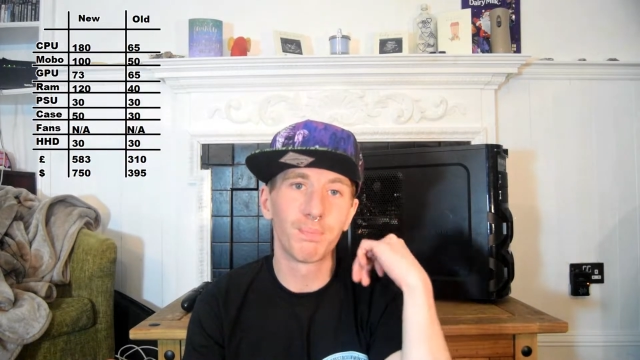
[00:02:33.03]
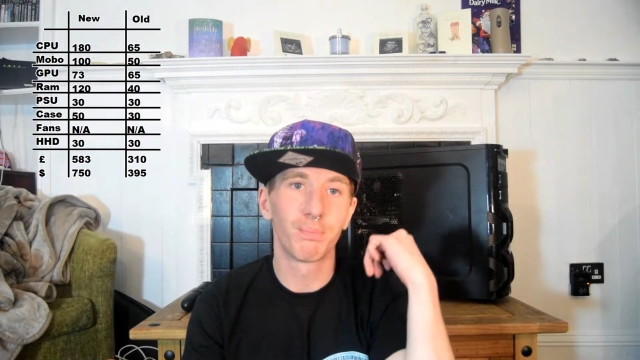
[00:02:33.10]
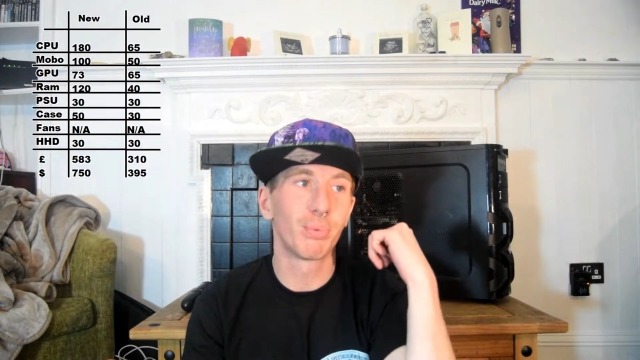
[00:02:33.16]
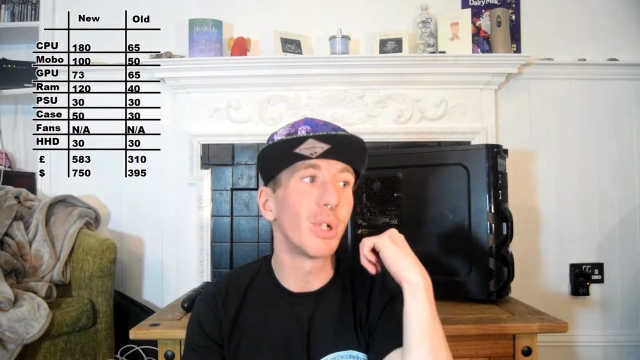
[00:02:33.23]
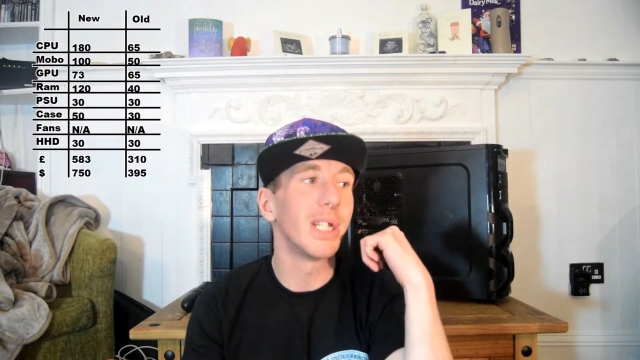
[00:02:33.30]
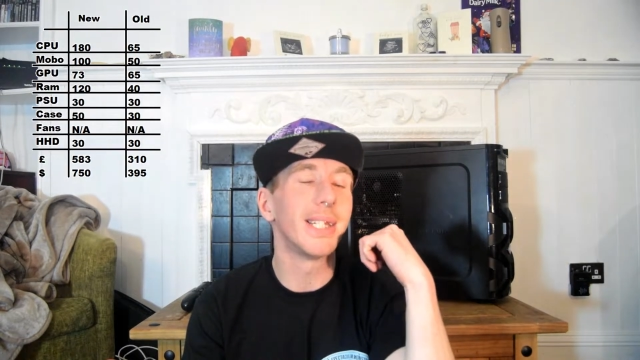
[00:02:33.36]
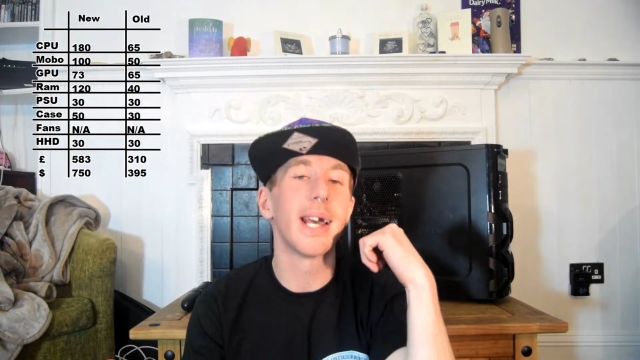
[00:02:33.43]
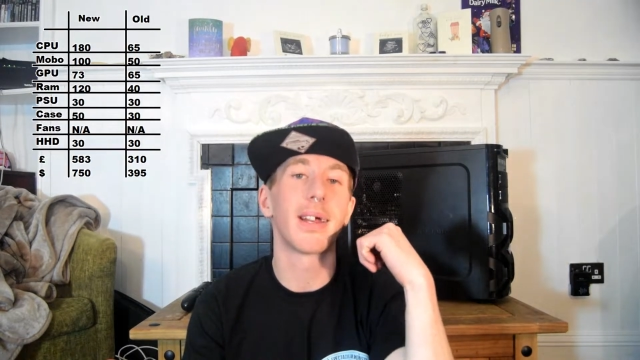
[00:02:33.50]

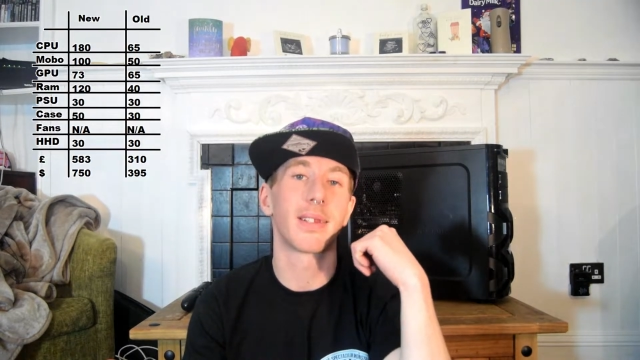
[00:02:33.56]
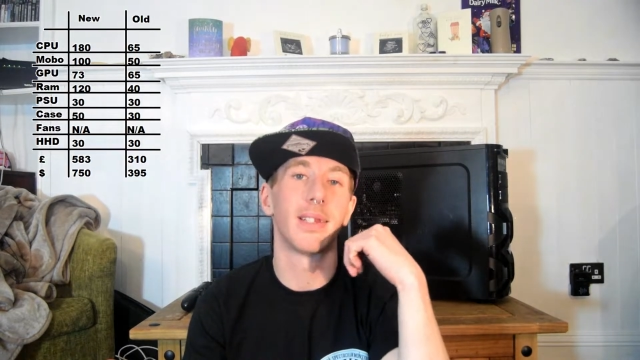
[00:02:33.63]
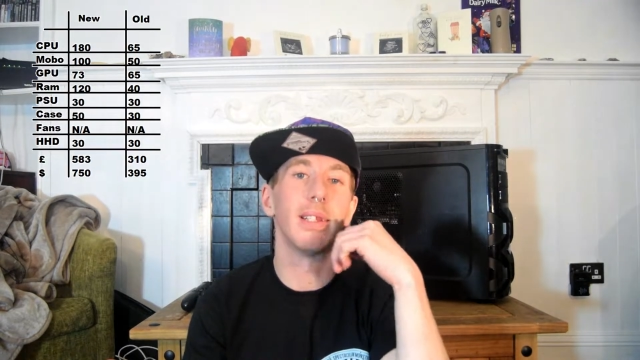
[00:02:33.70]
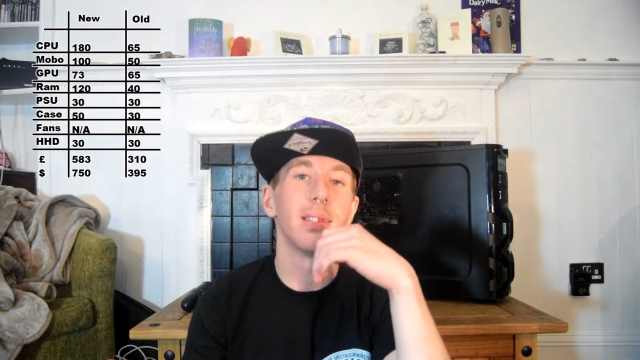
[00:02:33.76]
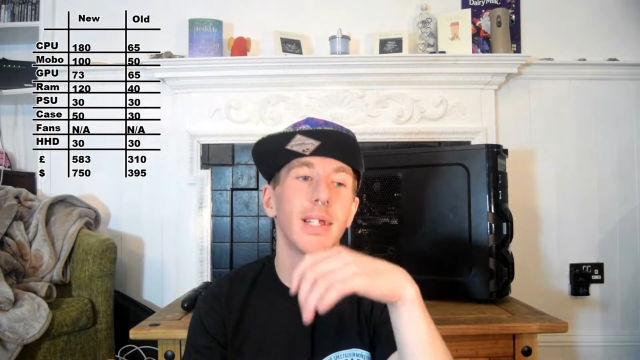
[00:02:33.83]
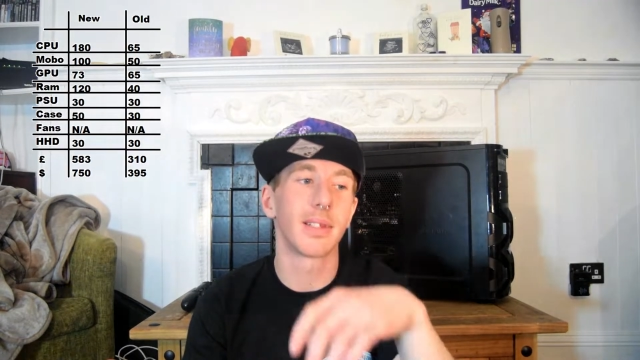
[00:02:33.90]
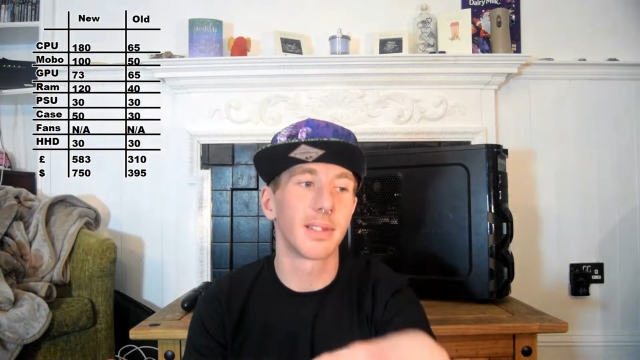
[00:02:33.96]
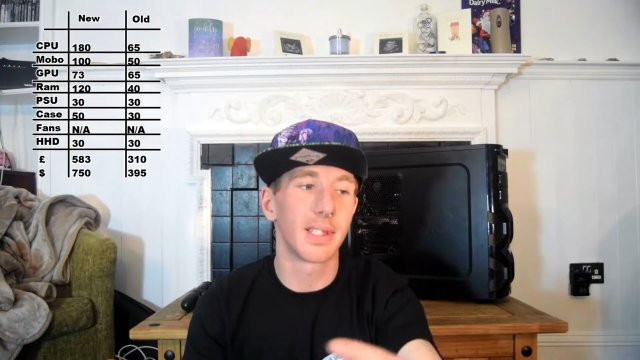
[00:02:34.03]
pre-tested
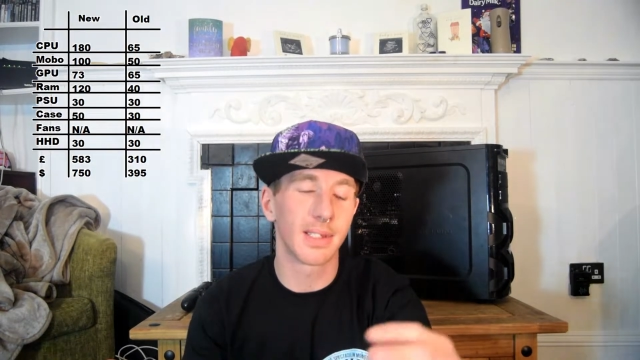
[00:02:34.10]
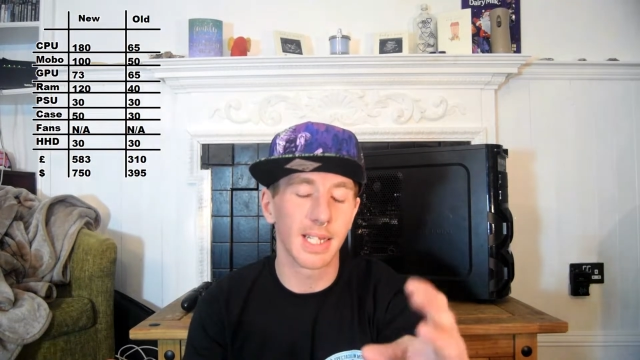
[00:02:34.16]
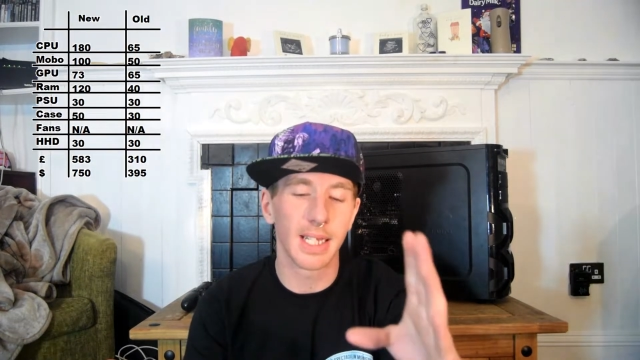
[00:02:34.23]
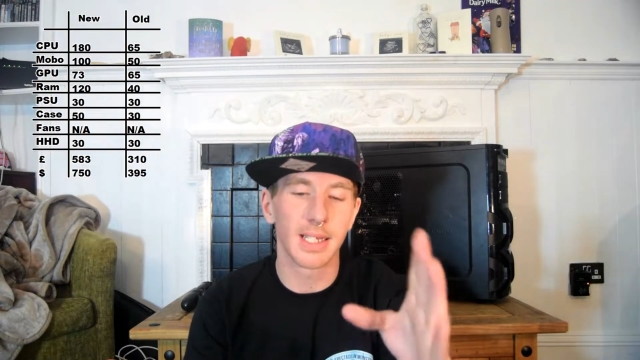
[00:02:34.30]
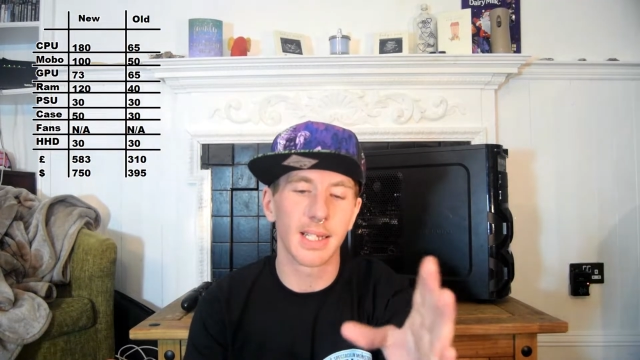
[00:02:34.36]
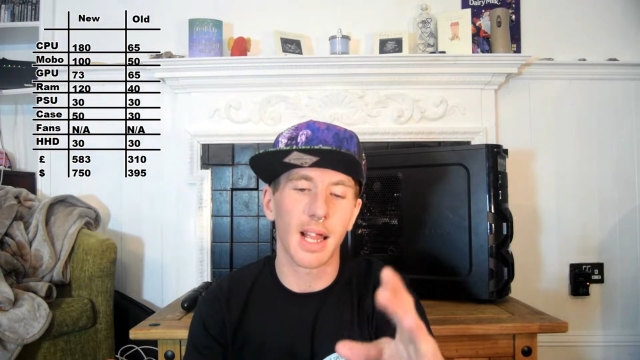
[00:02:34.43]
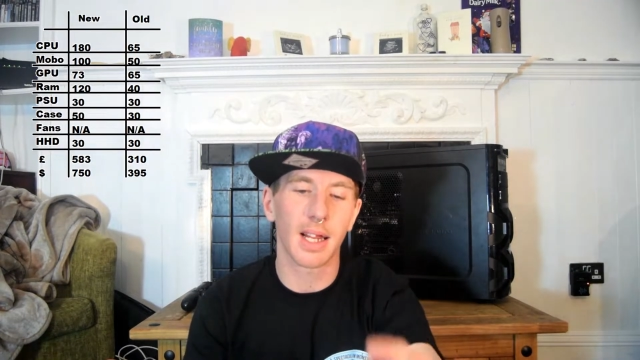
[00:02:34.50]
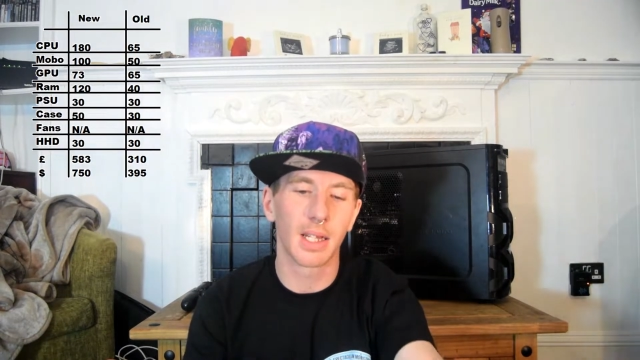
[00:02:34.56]
this to see
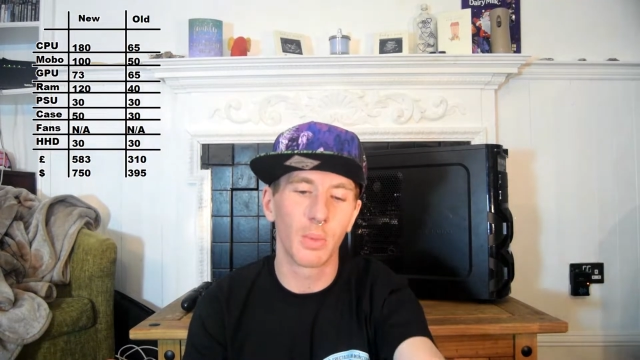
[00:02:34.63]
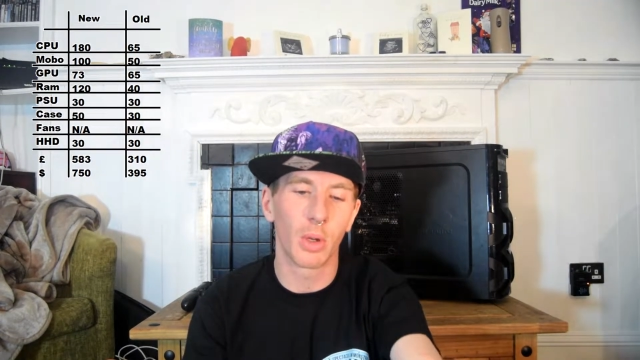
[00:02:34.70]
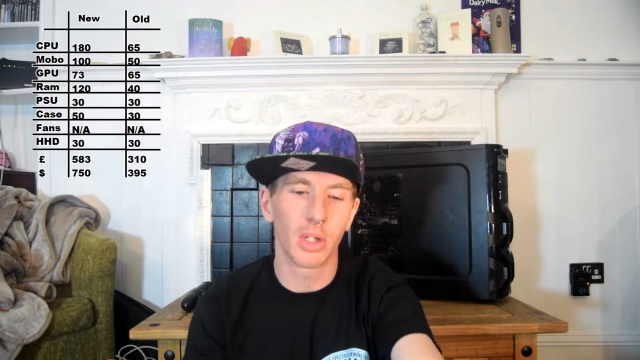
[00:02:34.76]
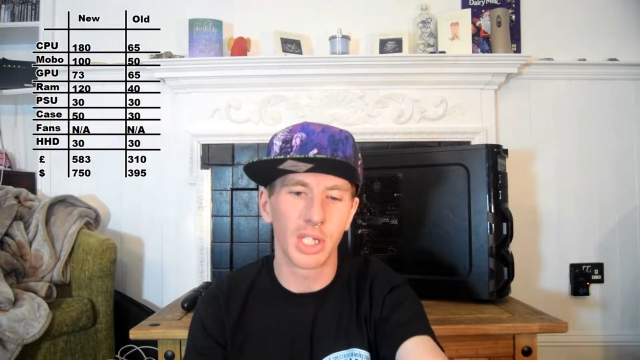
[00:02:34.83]
exactly what